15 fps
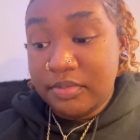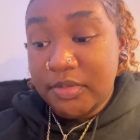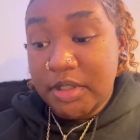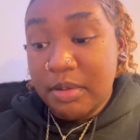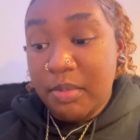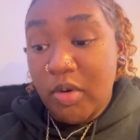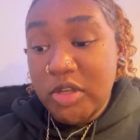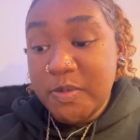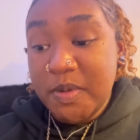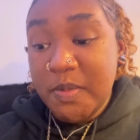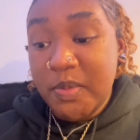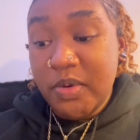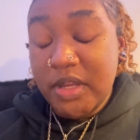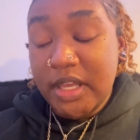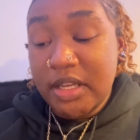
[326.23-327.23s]
Most
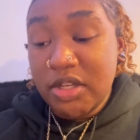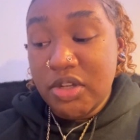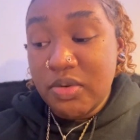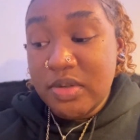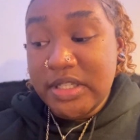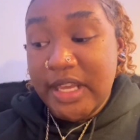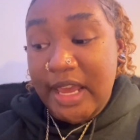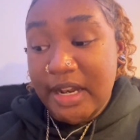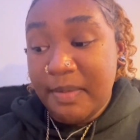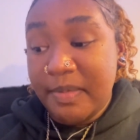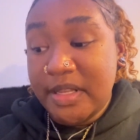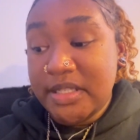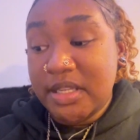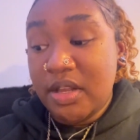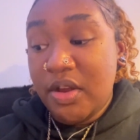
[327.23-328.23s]
people can use
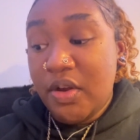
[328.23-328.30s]
cannabis